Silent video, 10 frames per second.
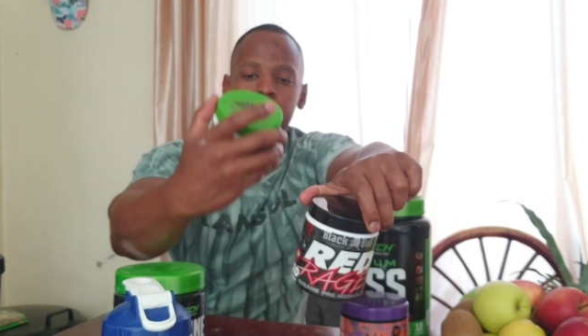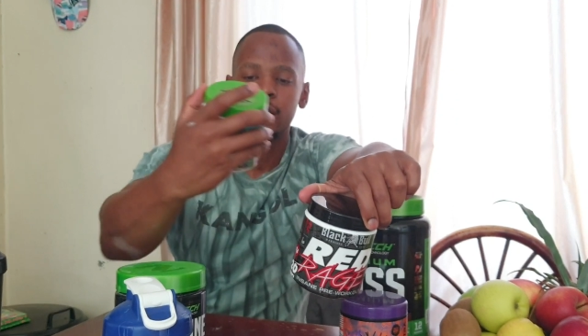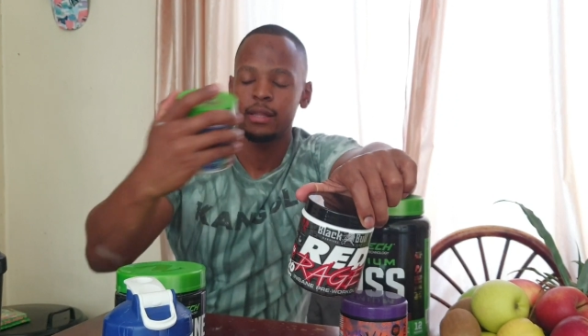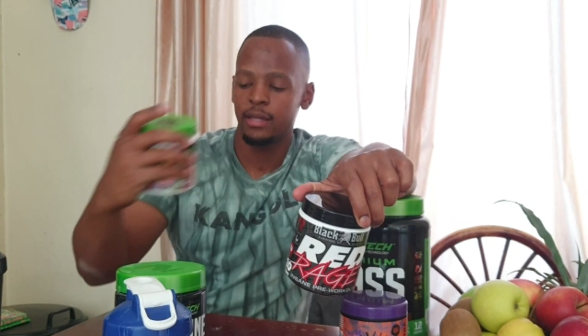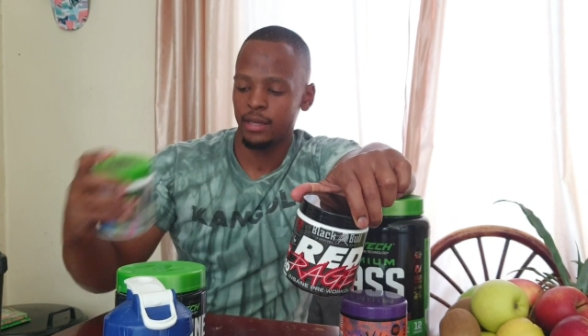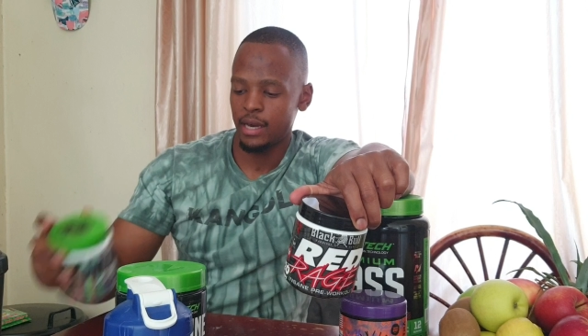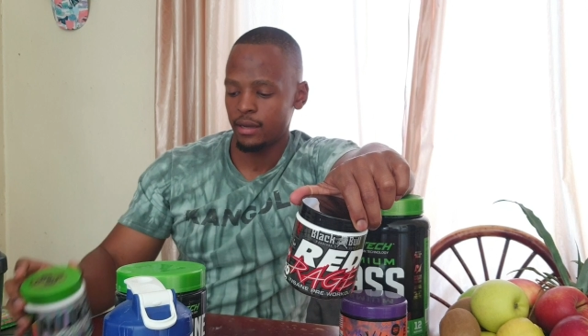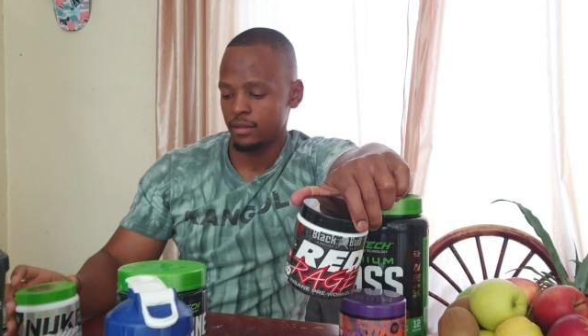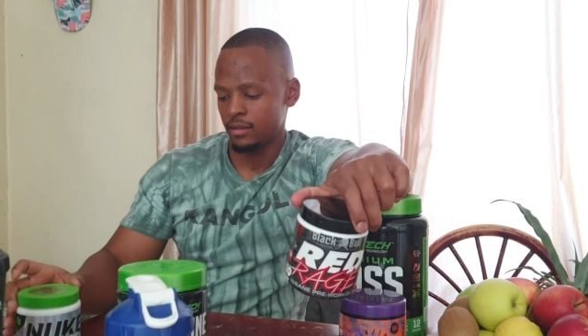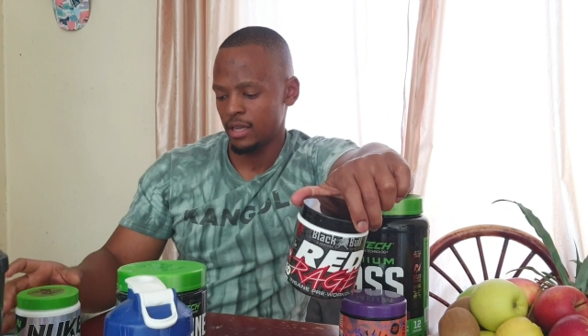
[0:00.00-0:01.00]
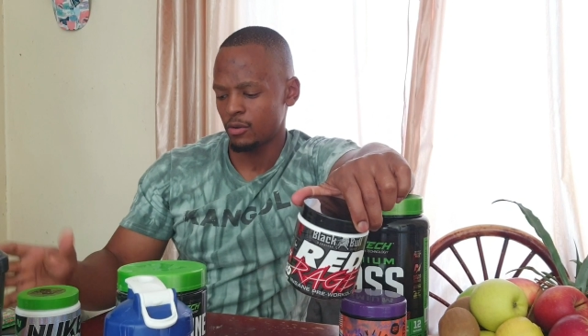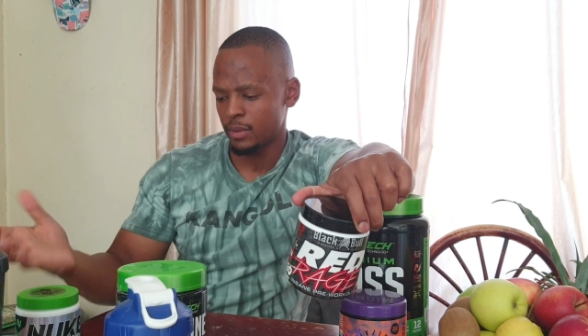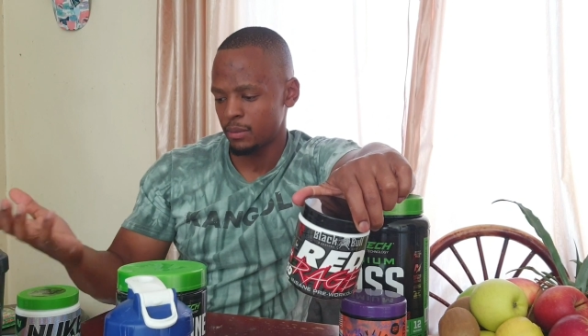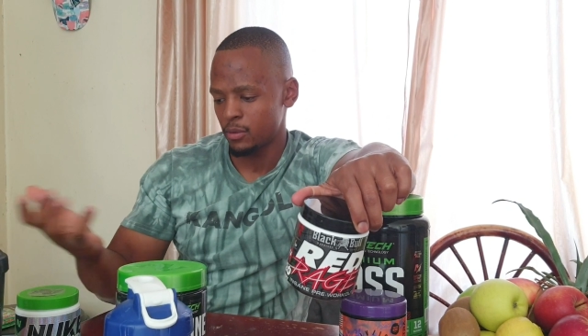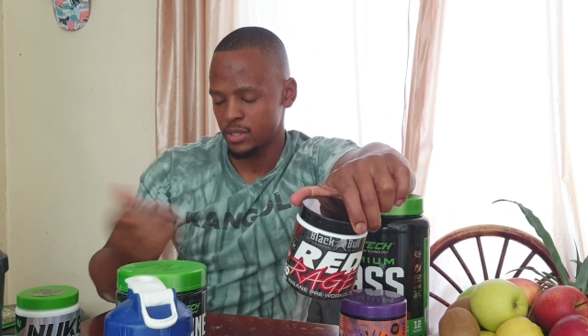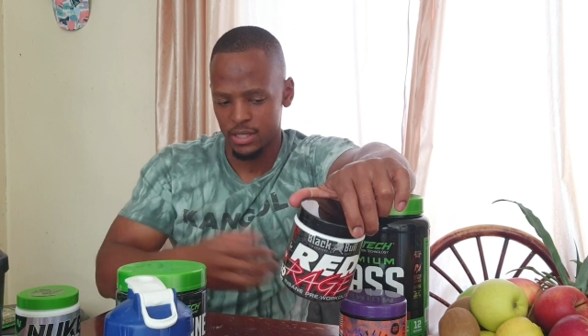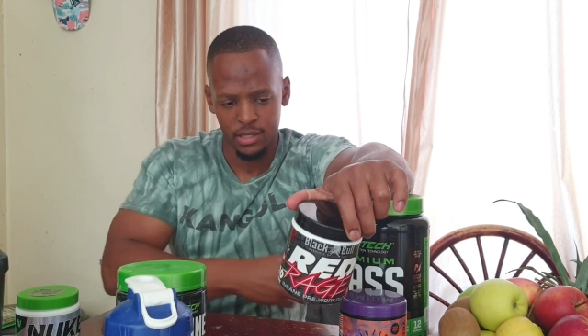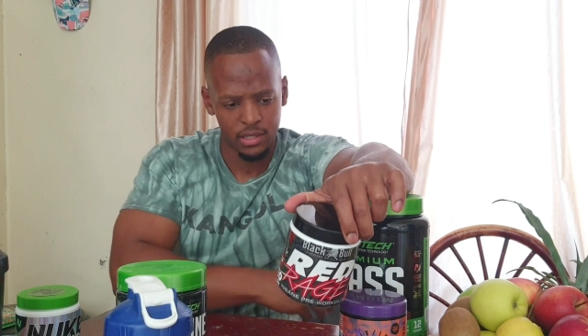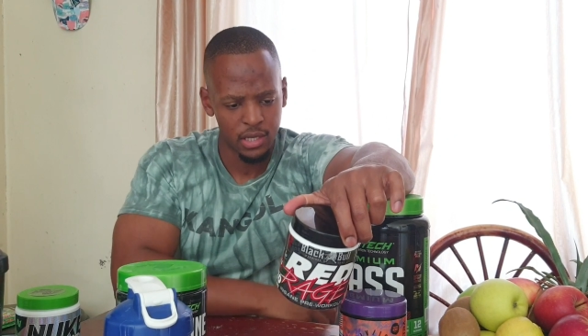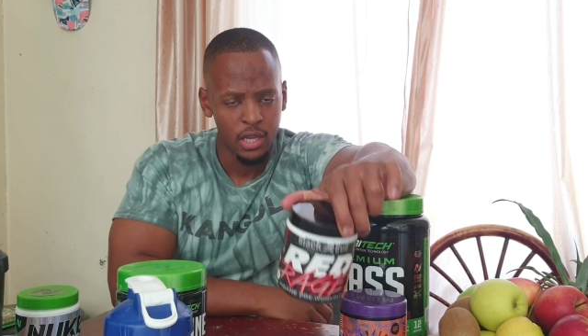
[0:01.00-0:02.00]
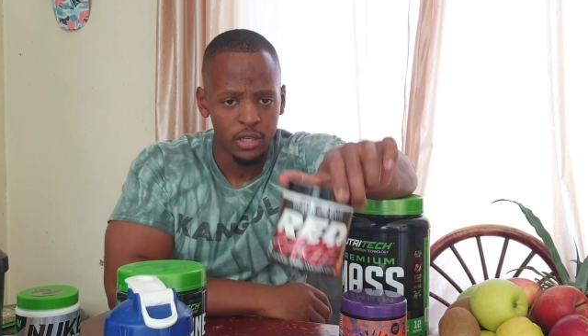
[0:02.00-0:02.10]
I think, yeah, that'll make more sense.